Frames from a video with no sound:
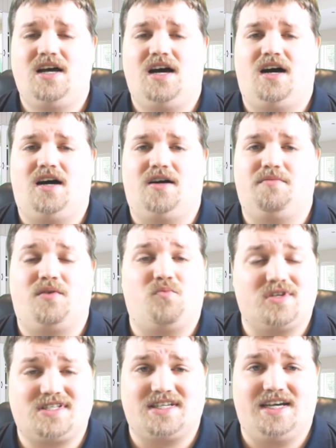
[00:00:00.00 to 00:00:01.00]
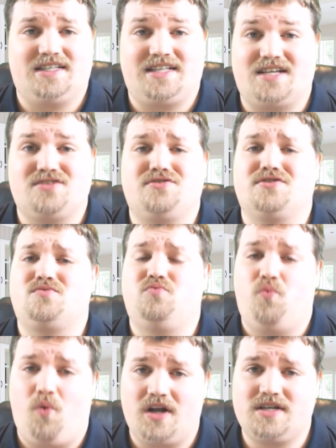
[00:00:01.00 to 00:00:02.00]
And once again, that is just
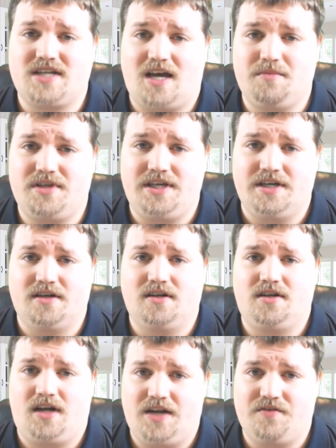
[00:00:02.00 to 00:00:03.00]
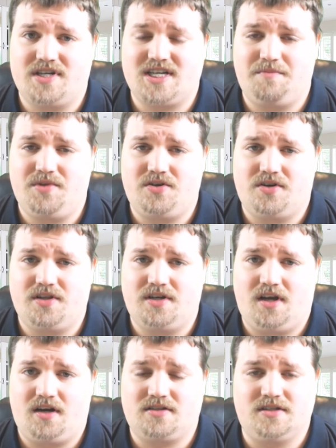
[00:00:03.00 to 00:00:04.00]
one time a year, not every time you go to the
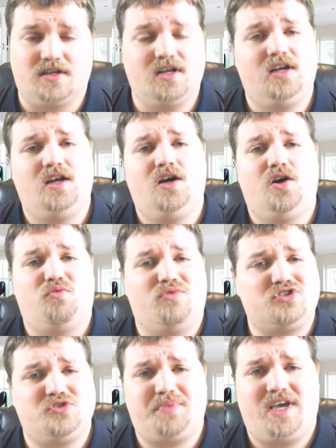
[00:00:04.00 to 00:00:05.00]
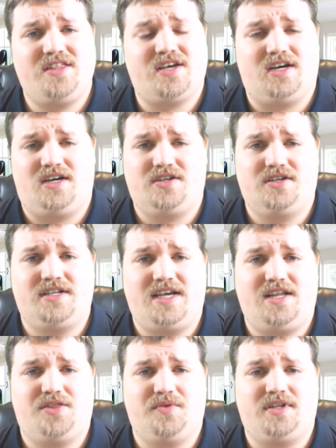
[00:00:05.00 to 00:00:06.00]
doctor. Once you pay that
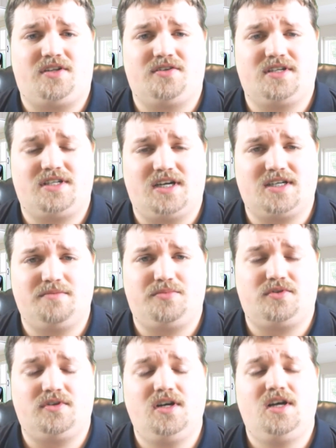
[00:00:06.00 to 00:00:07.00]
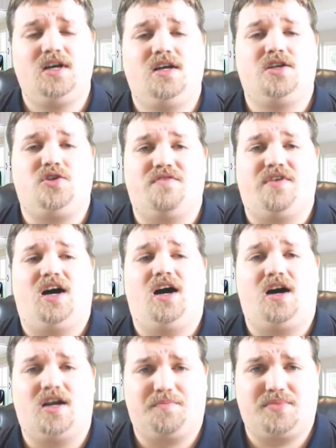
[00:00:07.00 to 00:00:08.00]
$183 deductible, you have
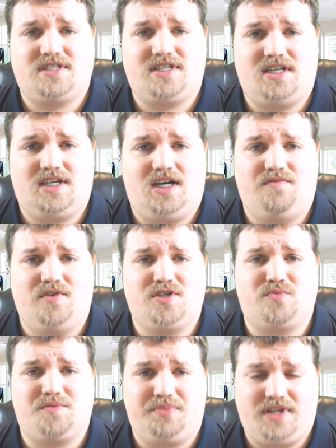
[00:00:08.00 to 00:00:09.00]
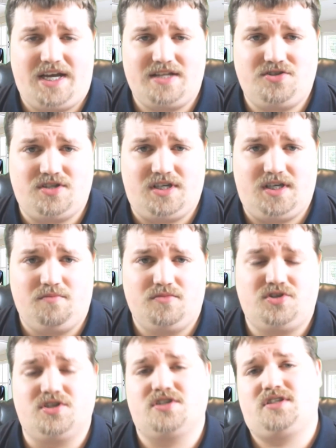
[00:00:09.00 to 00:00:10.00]
100% coverage with Plan G,
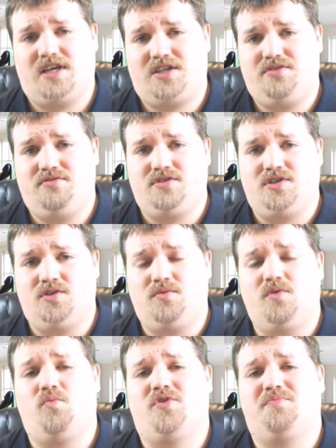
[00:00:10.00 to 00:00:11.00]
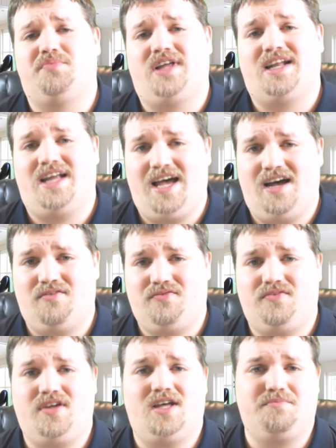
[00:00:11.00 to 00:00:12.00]
just like you do with Plan
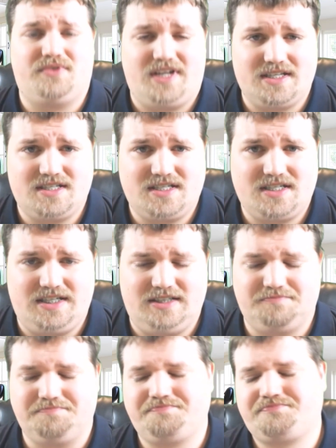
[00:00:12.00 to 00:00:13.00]
F and Plan C.